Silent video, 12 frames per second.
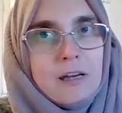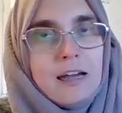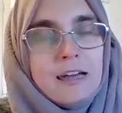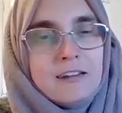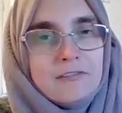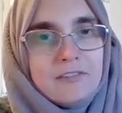
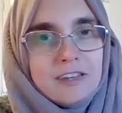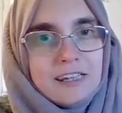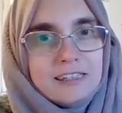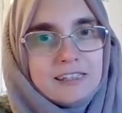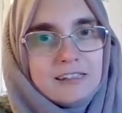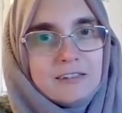and
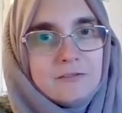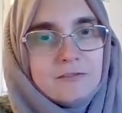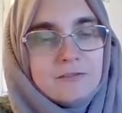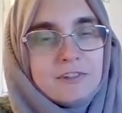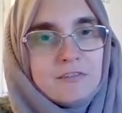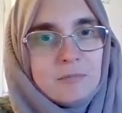effective
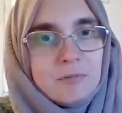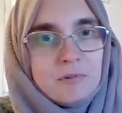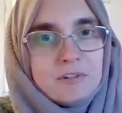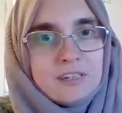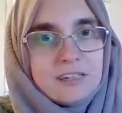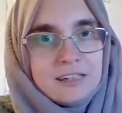
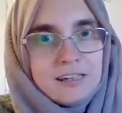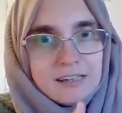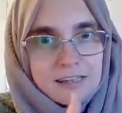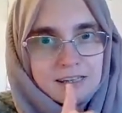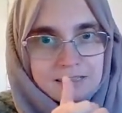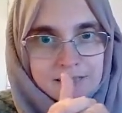therapeutic
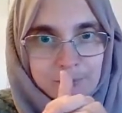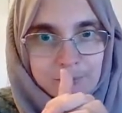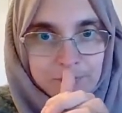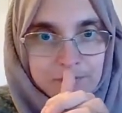alliance.